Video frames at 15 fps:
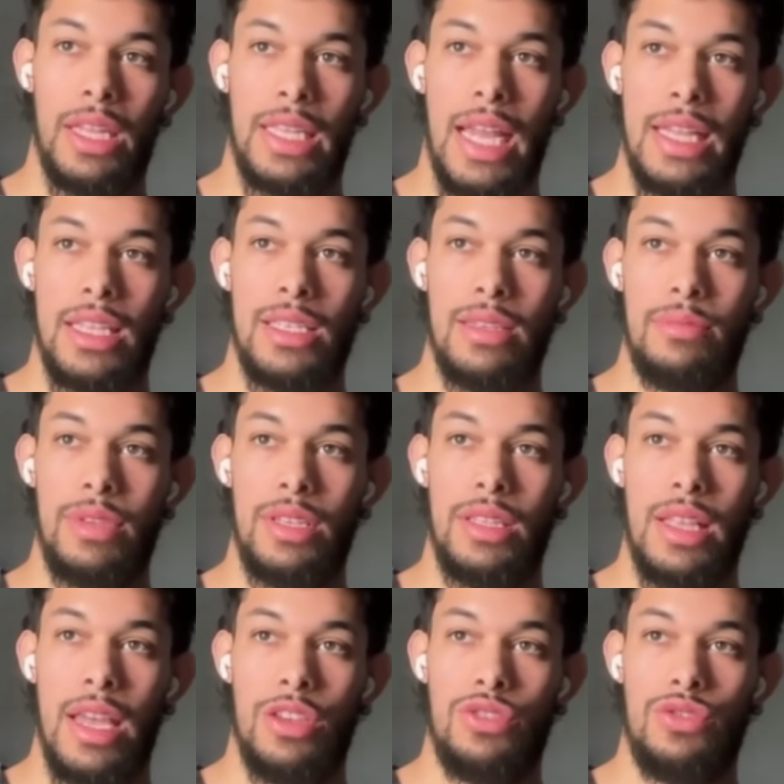Like that doesn't
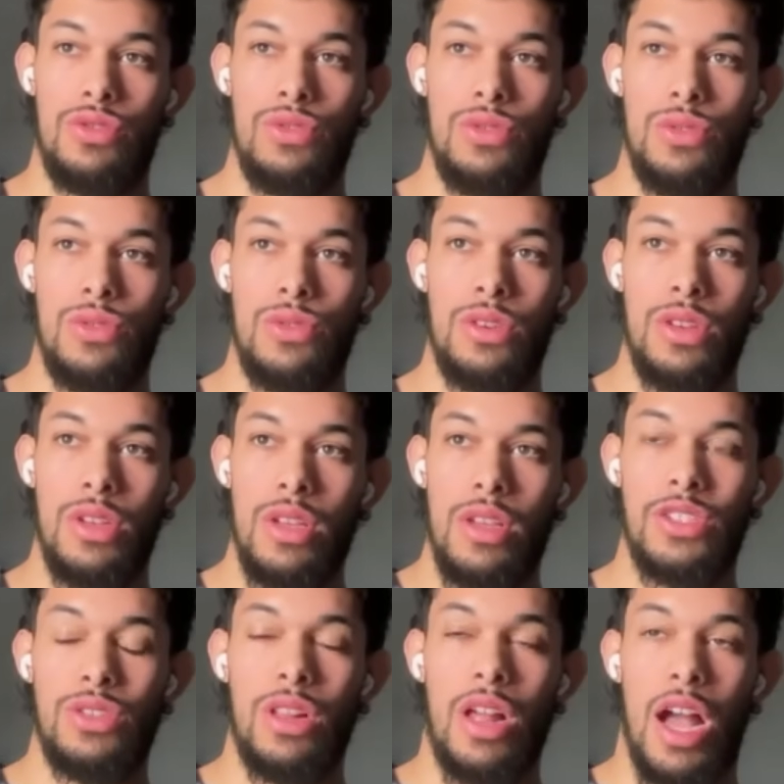mean that you
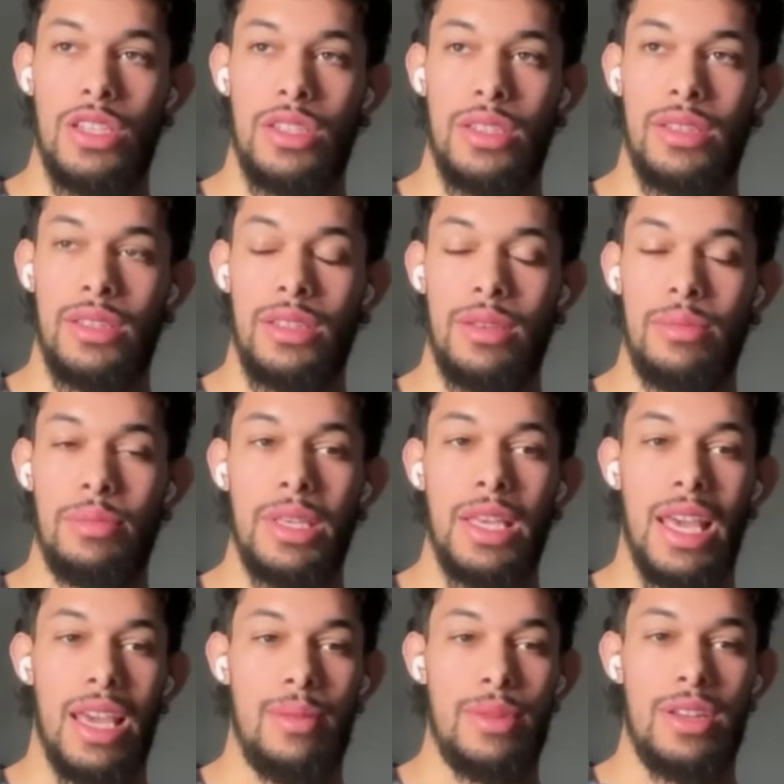physiologically
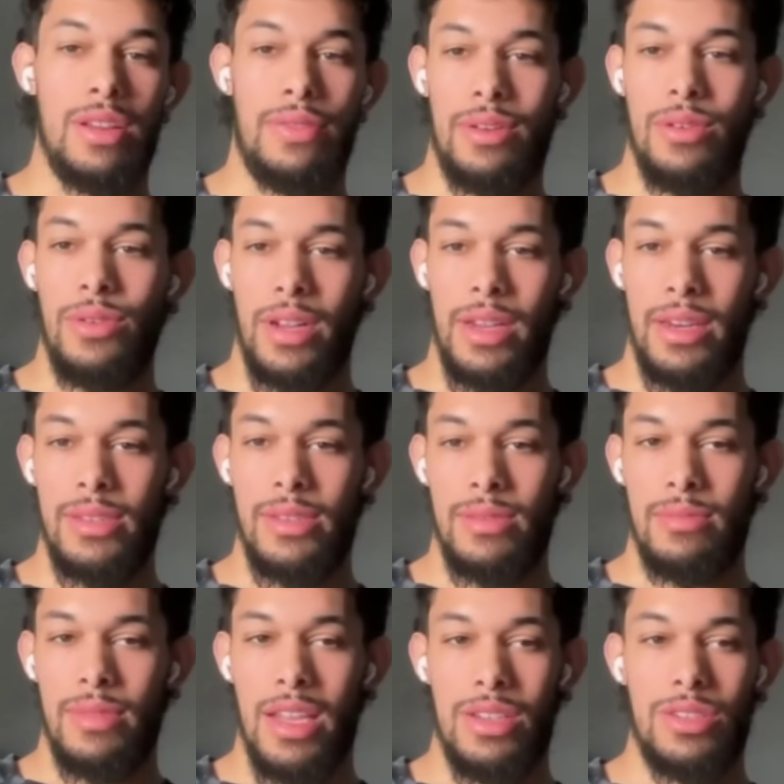became a different
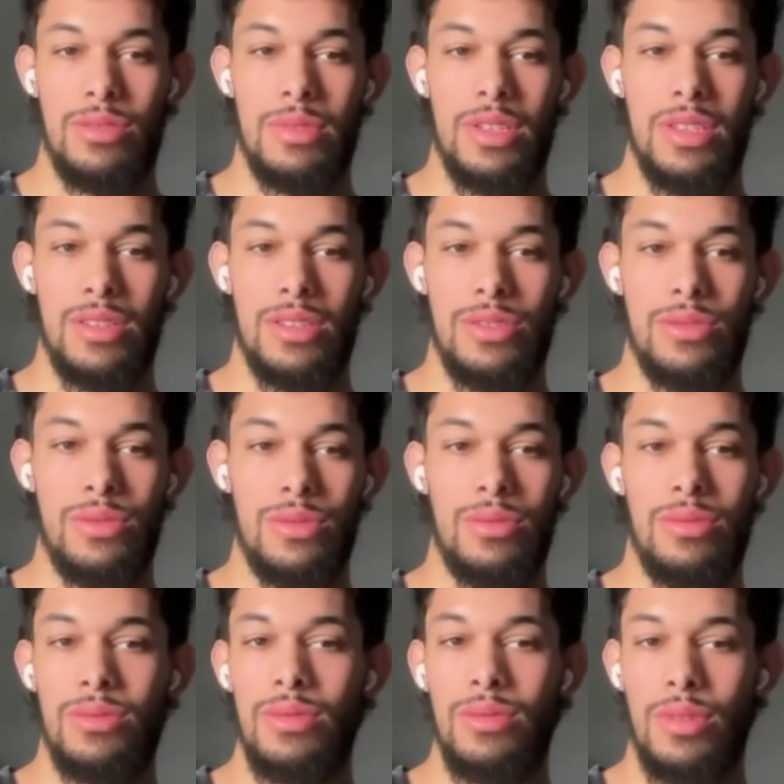organism. That just means
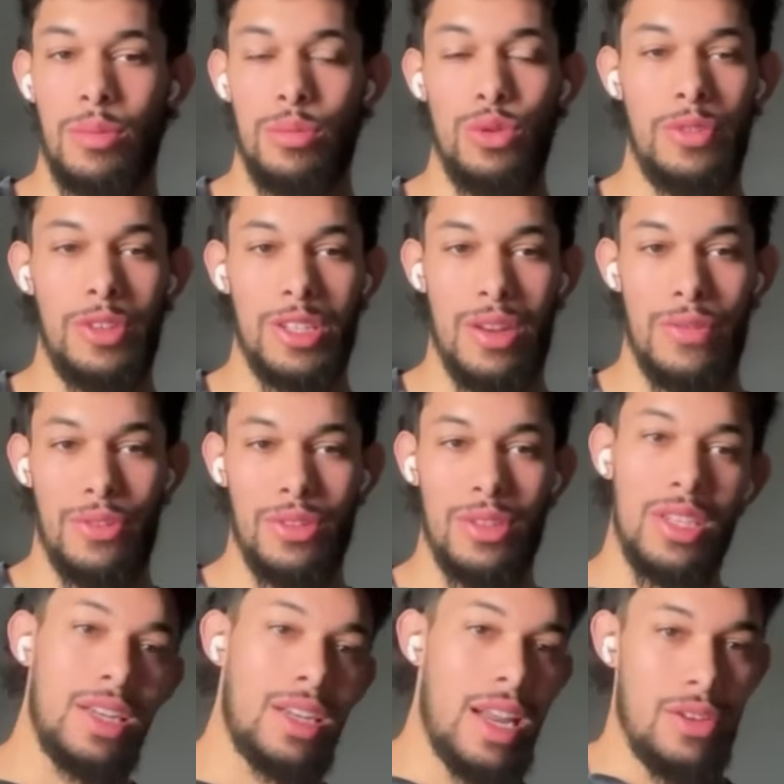you are moving
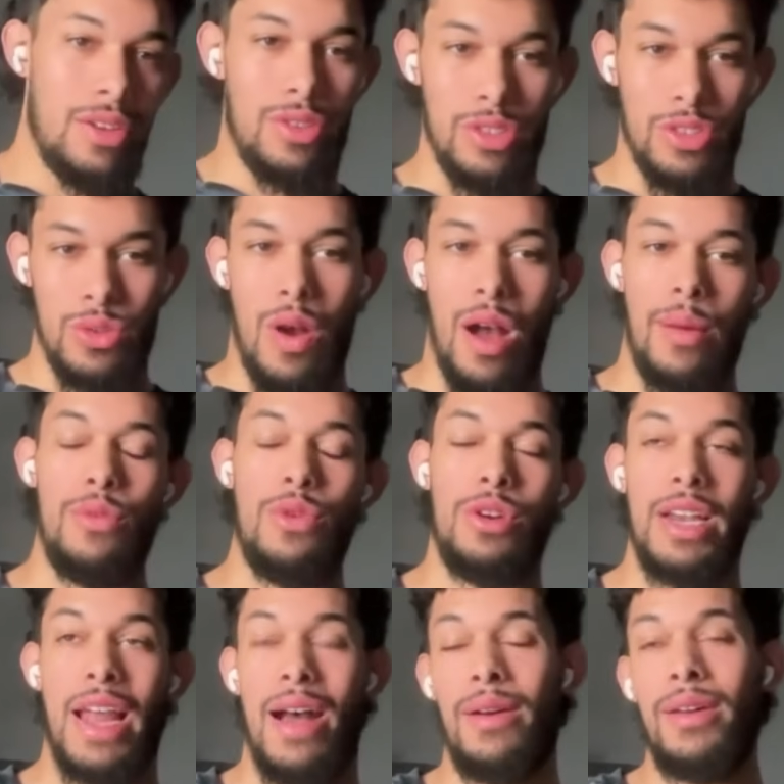differently and now you can squat
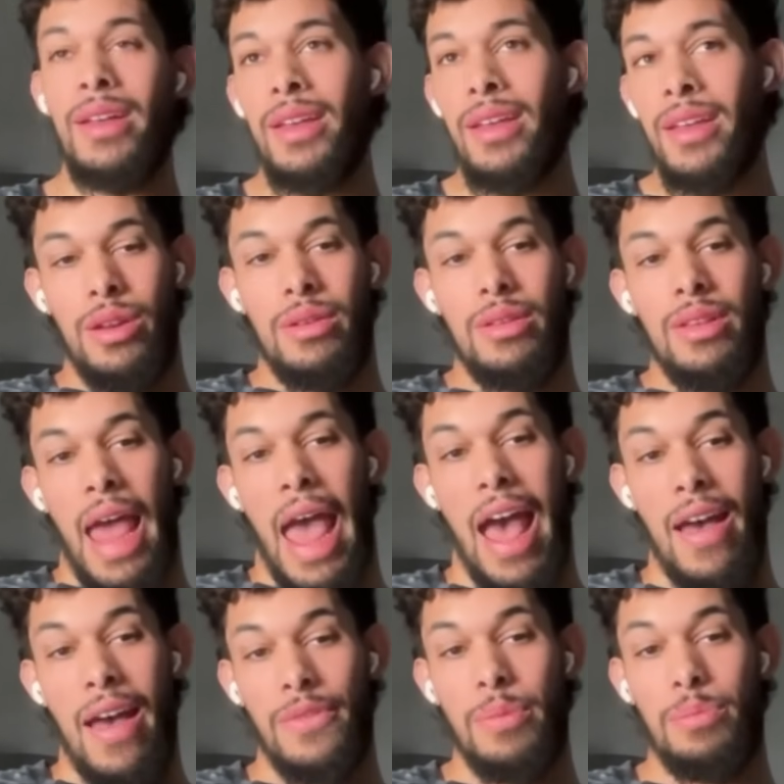more. Now, it could
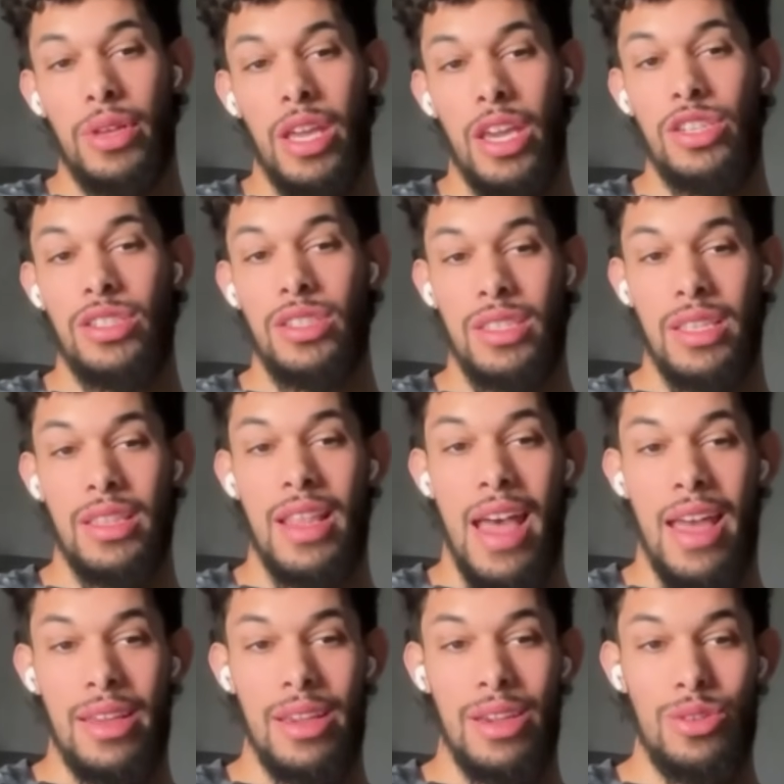have implications in
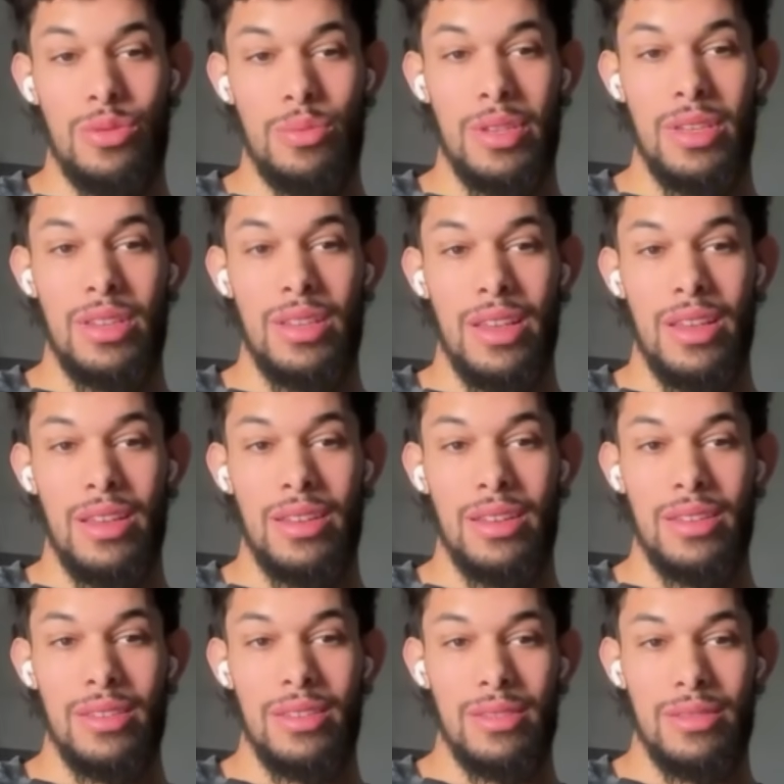that it'll be
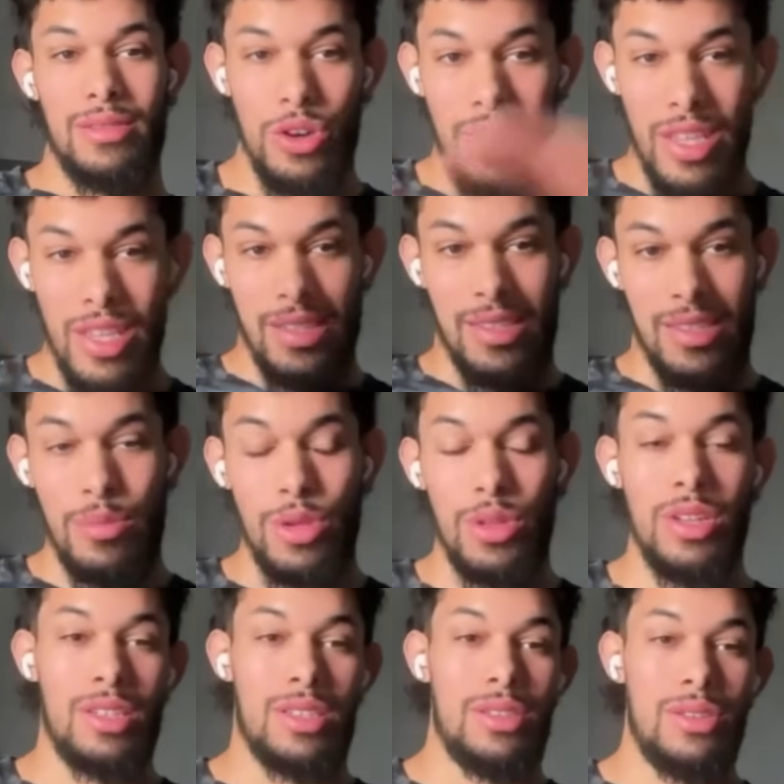a more intense
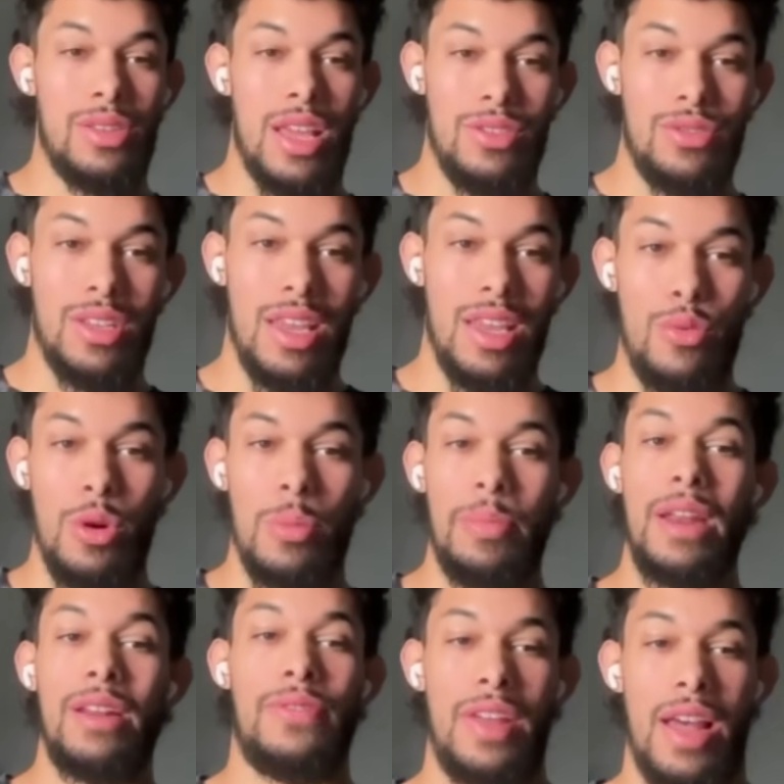stimulus so that you can get more
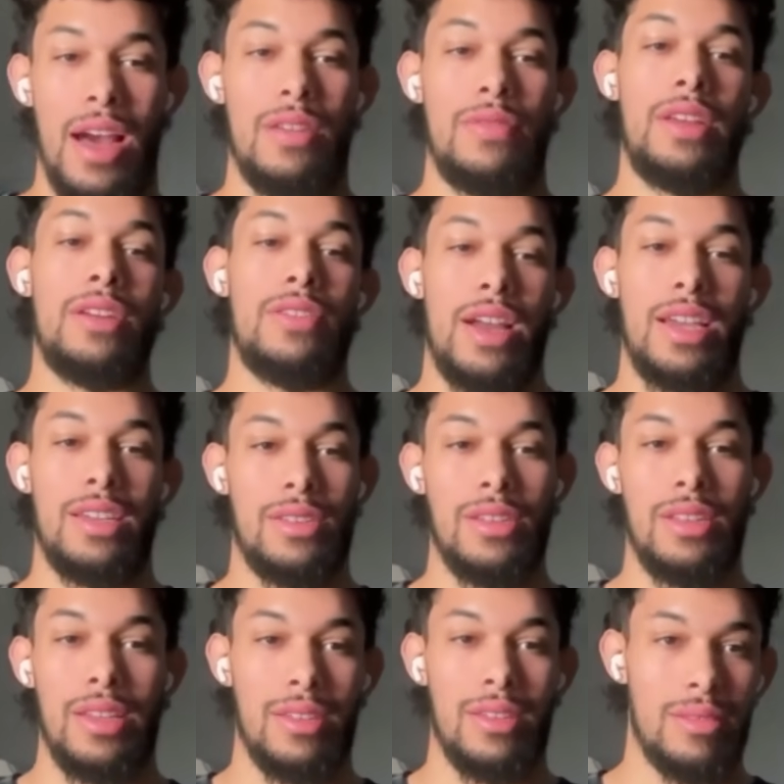benefit out of it, right?
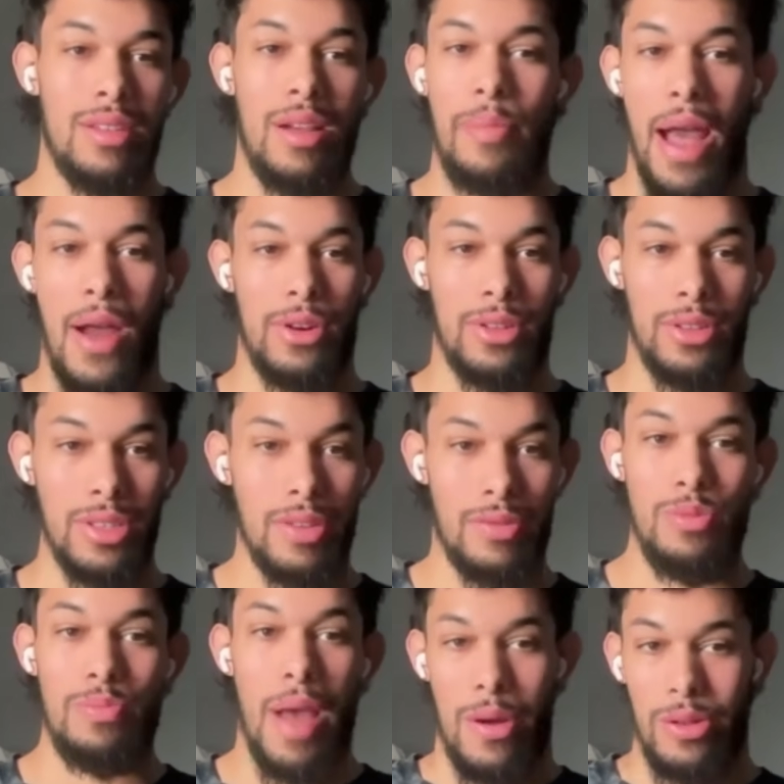So like a power clean,
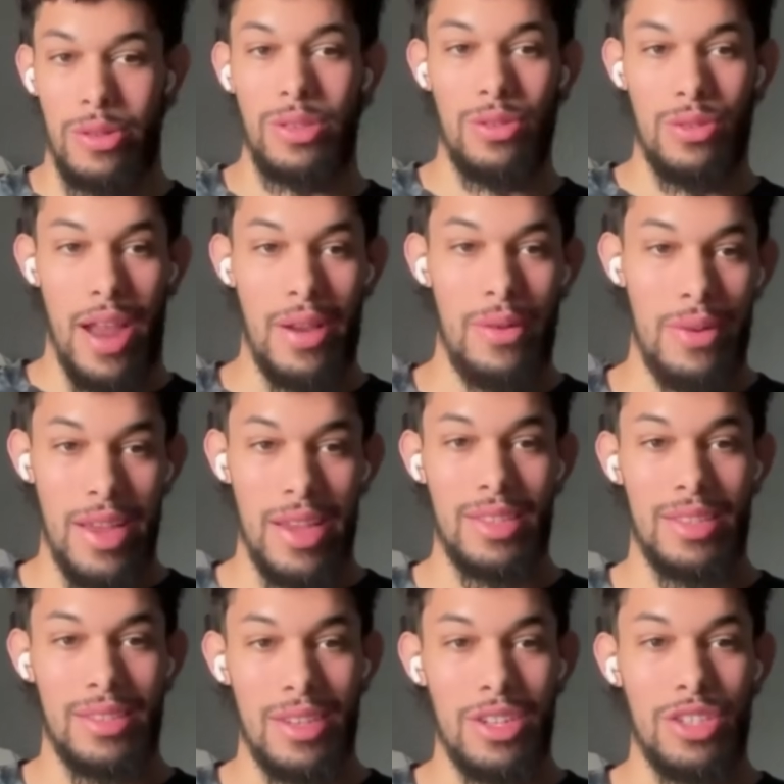if you power clean the right way,
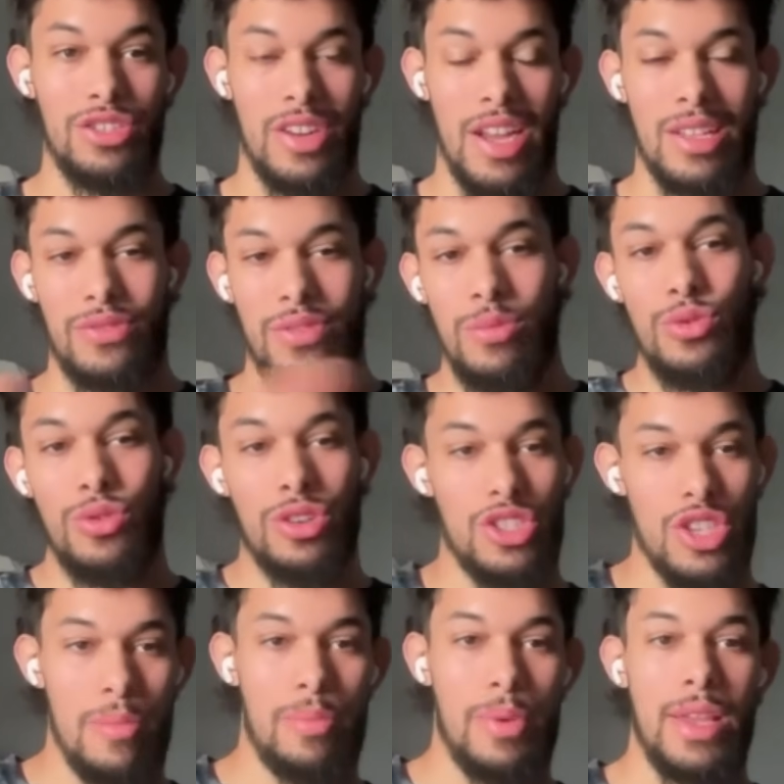it's going to transfer more to
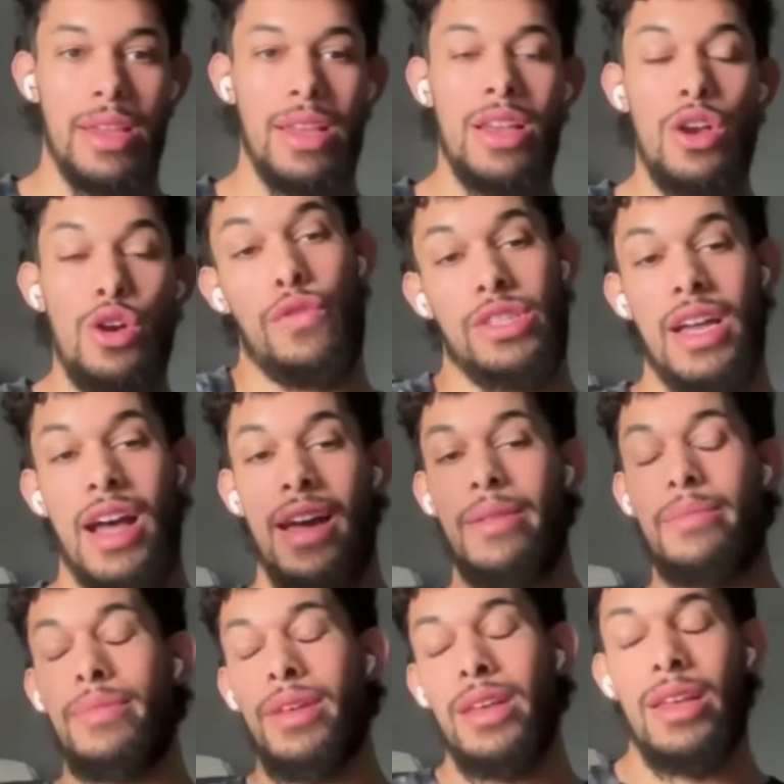jumping over time.